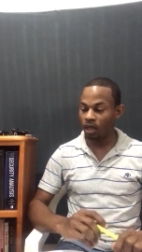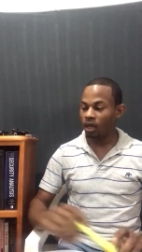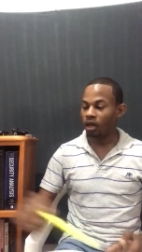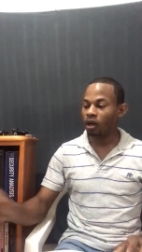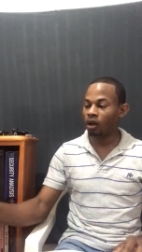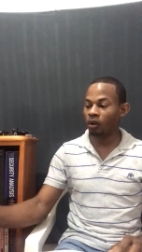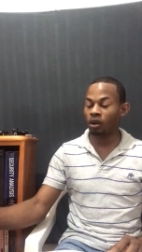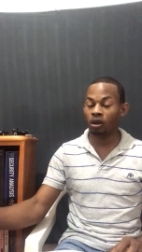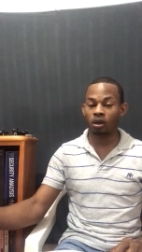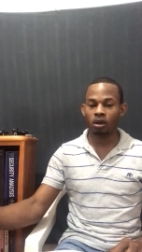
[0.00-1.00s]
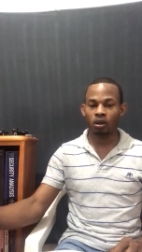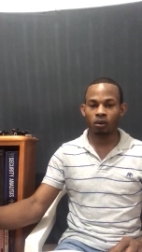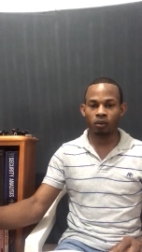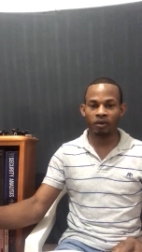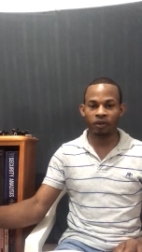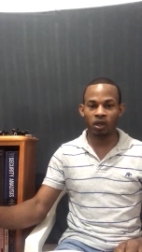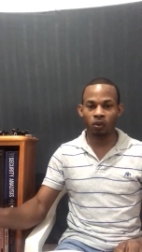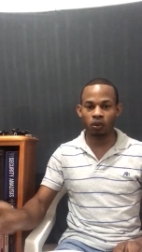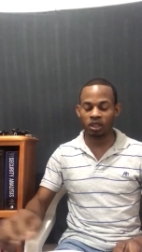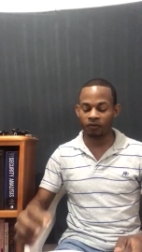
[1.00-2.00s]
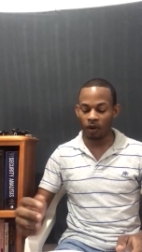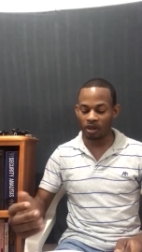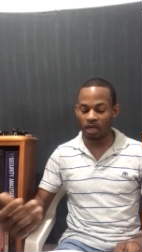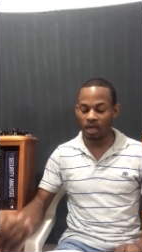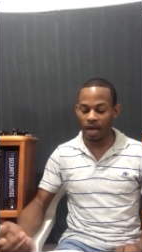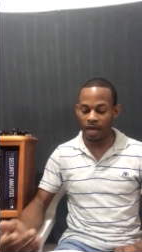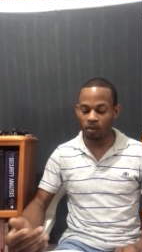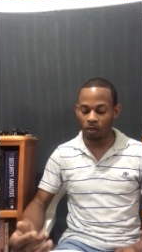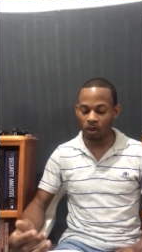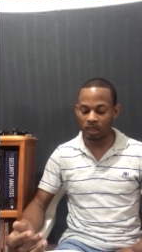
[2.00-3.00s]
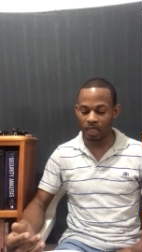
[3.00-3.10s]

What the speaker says: lower revenues for the 9 months